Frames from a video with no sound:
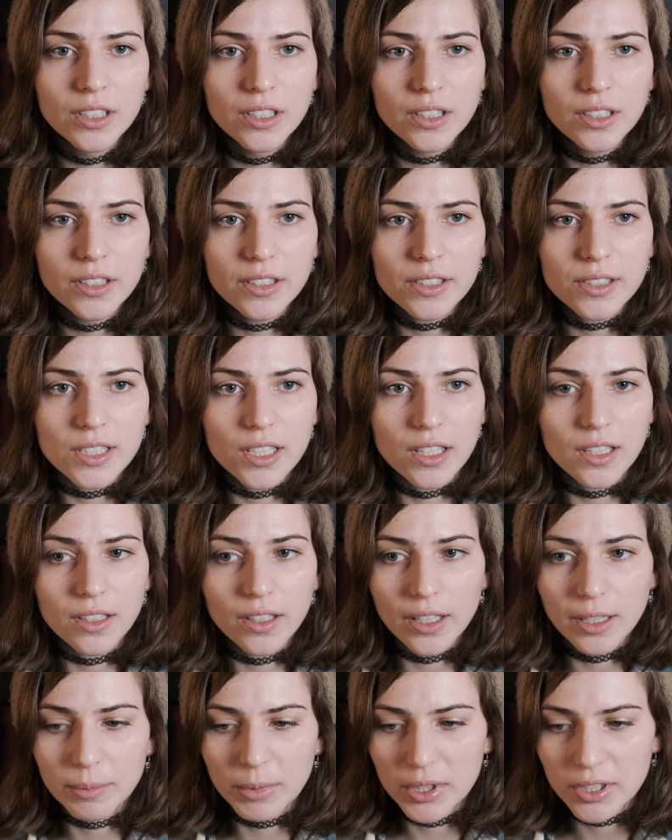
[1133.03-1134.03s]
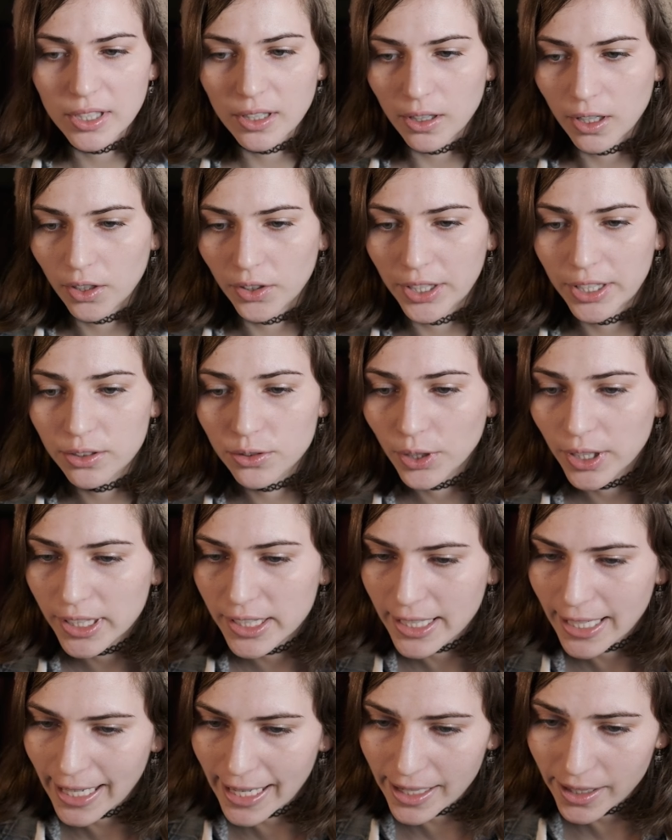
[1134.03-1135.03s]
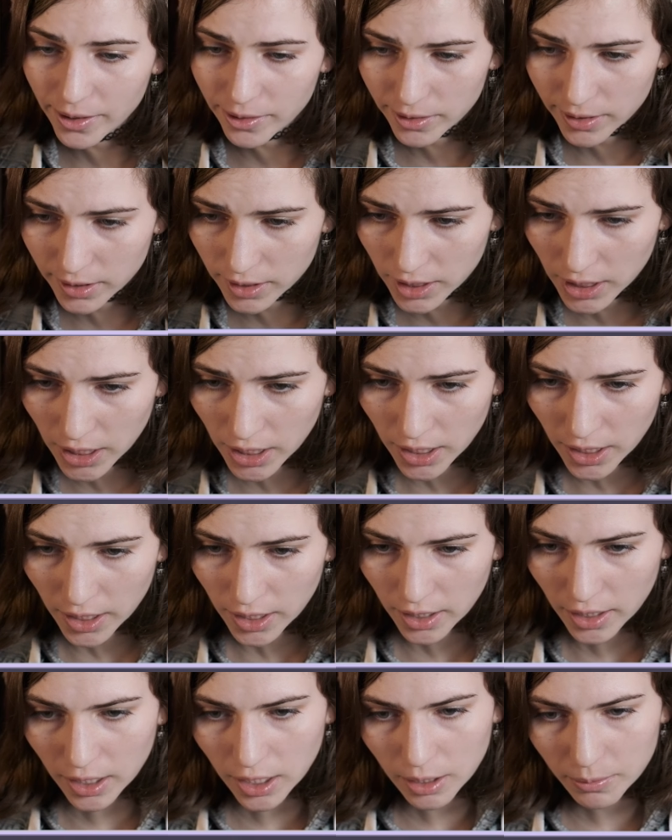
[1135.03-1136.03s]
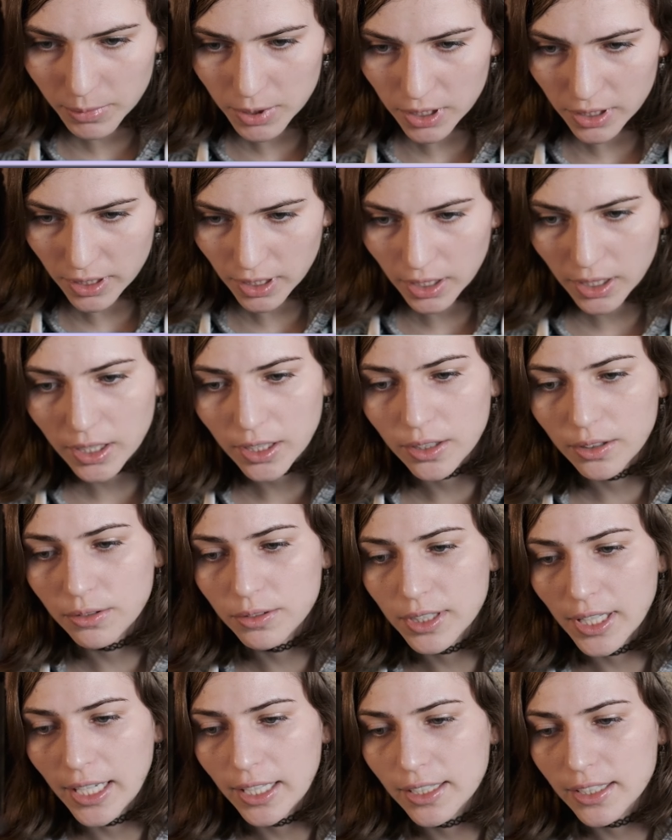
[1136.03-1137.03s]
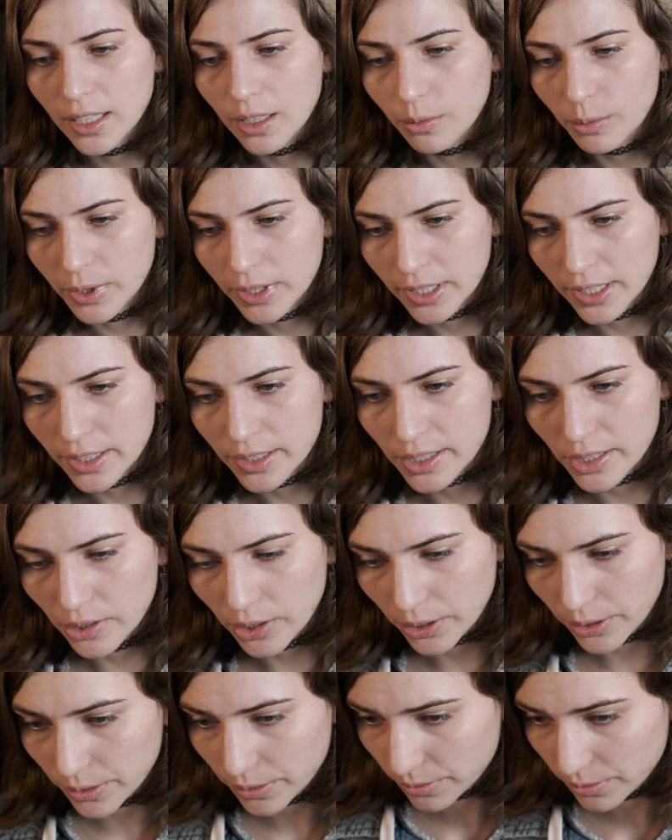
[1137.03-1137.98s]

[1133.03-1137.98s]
let's see, I'm using laurieWIRED today, and I'm just going to use 8.1.0.